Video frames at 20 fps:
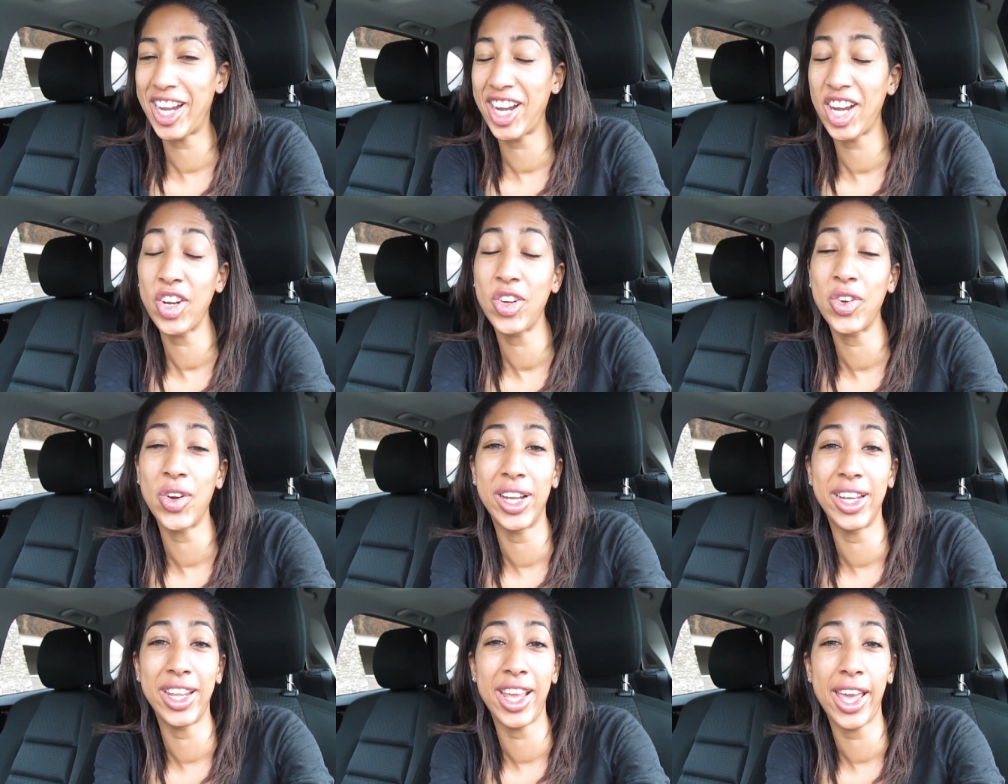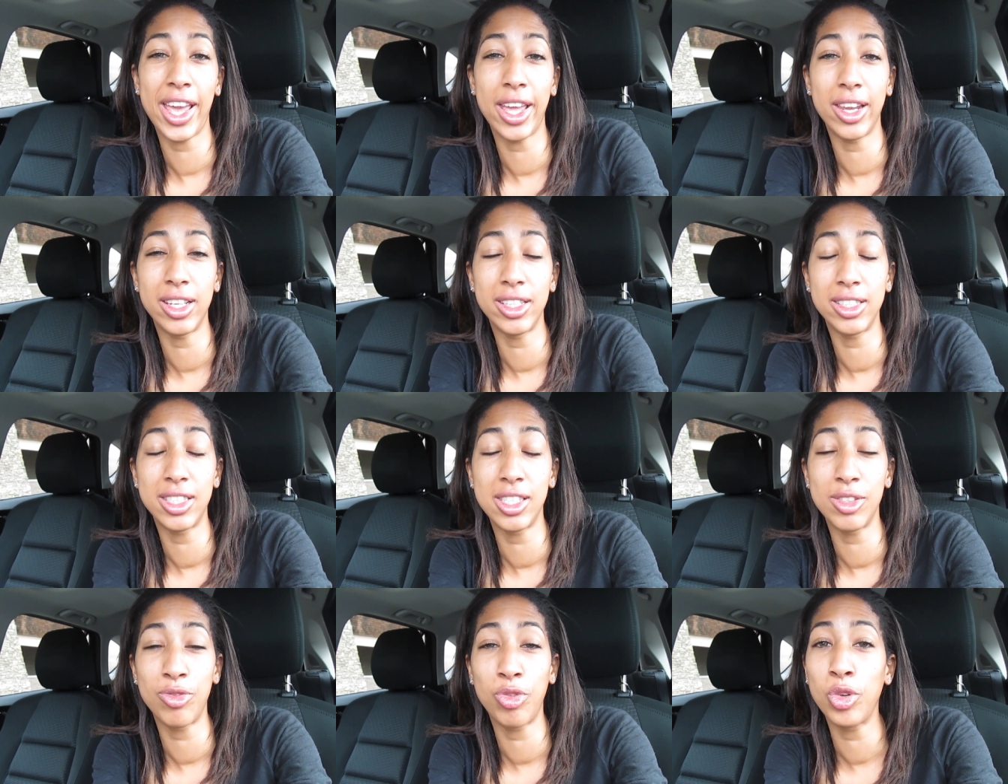here, going ahead
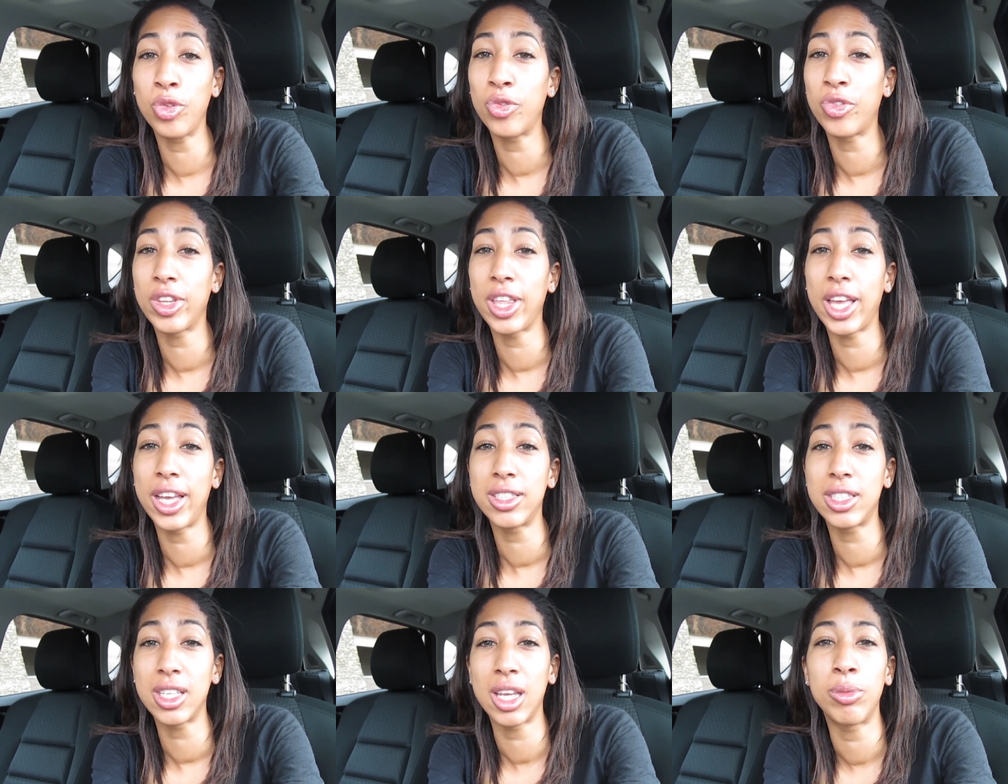into Food for Less.